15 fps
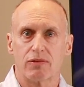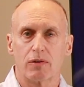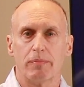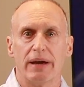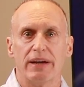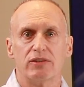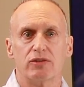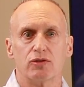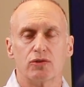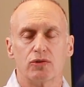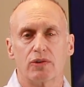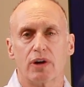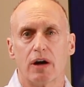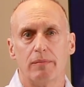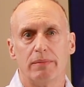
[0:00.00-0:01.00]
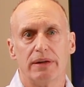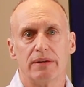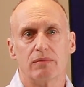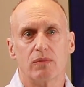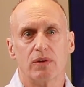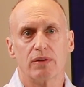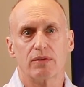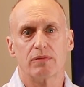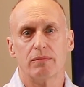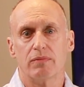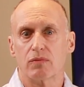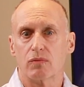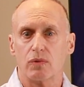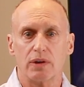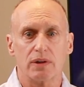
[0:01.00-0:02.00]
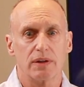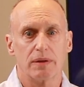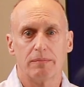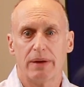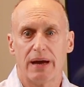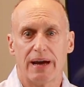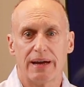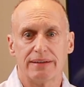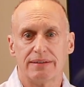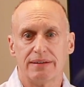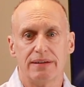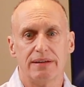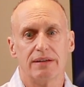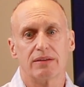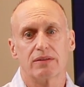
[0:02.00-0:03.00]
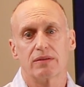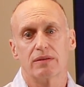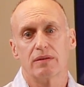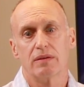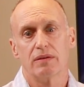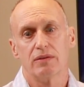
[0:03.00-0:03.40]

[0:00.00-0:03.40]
for patients who come in with really bad teeth,